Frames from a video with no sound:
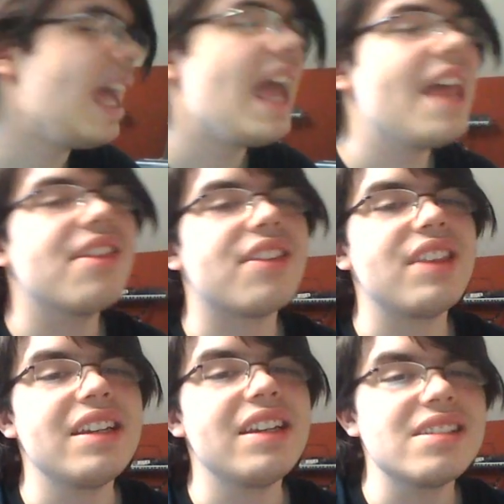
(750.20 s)
And the
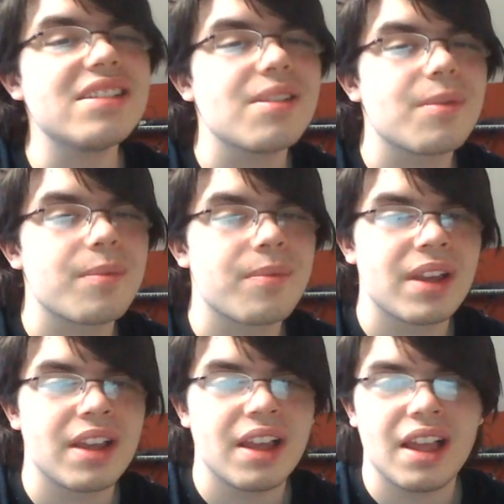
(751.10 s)
thing is,
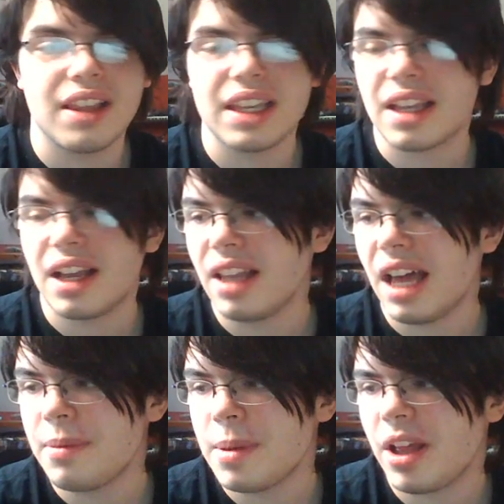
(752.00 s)
like, a
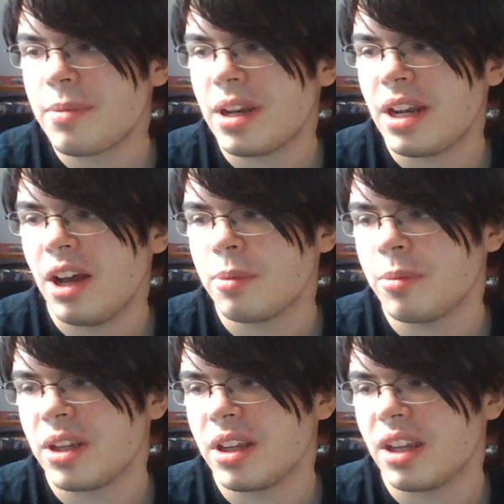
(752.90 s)
lot of people have been
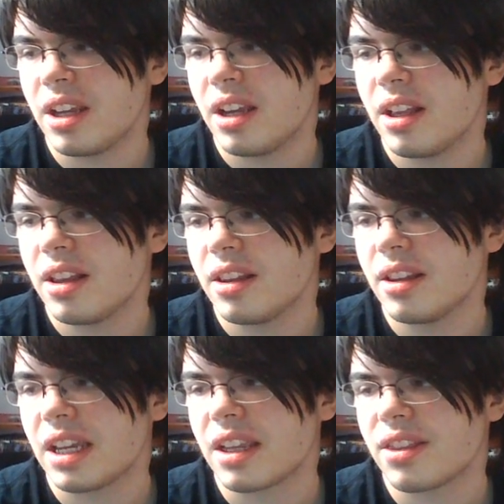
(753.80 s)
helping me,
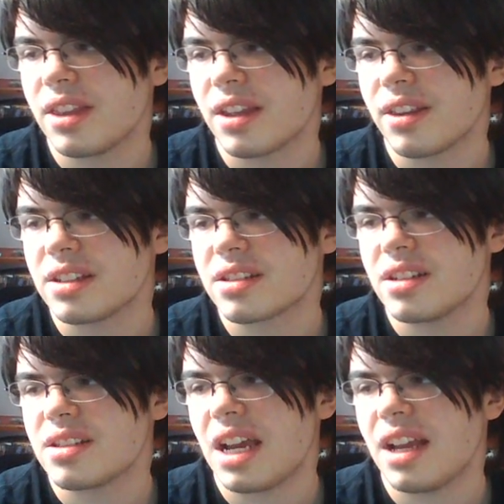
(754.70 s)
like, think of this,
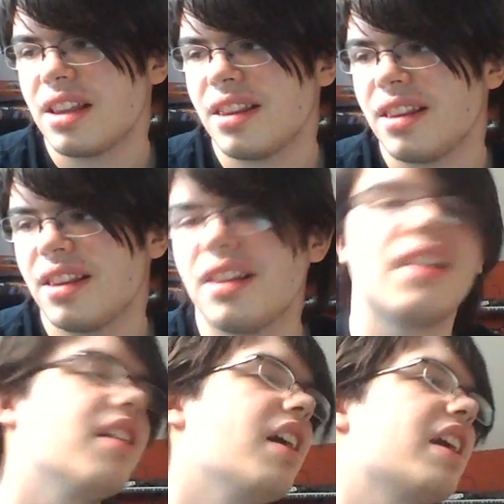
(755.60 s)
because,
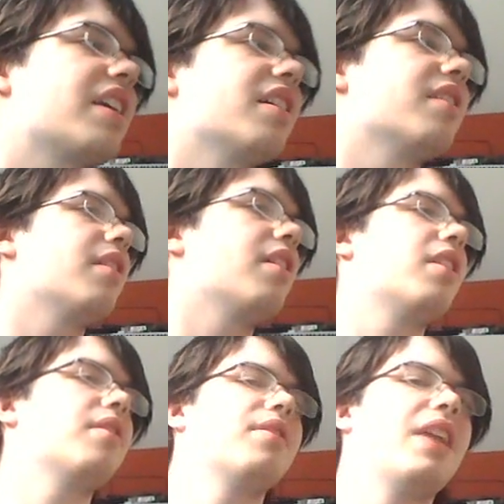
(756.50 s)
like,
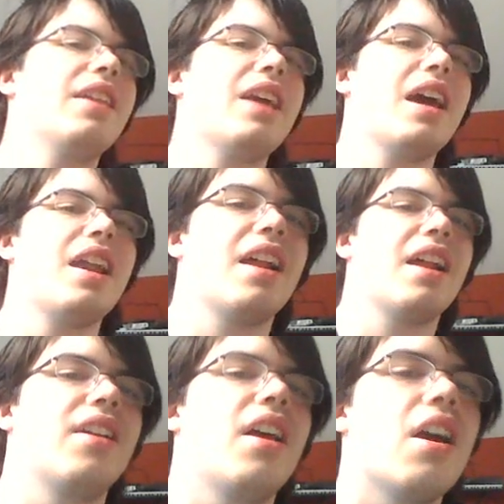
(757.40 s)
now that
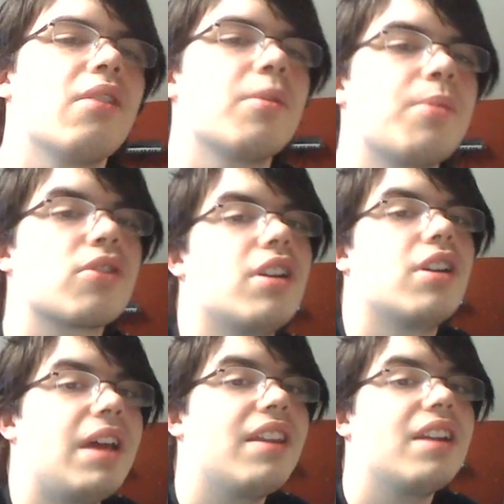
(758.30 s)
we're broken
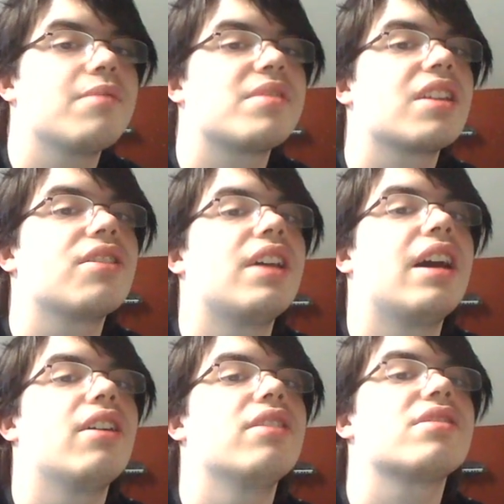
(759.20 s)
up, now that I'm single
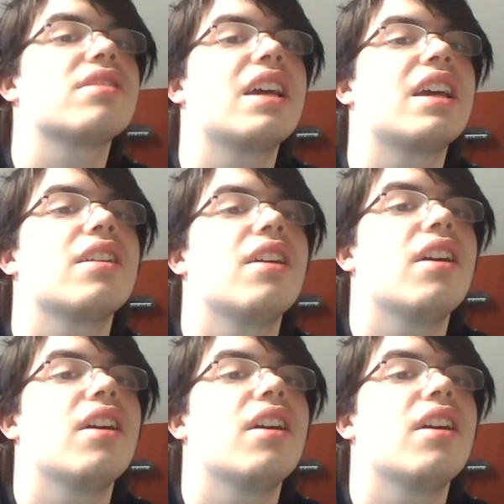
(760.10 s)
now, it's like,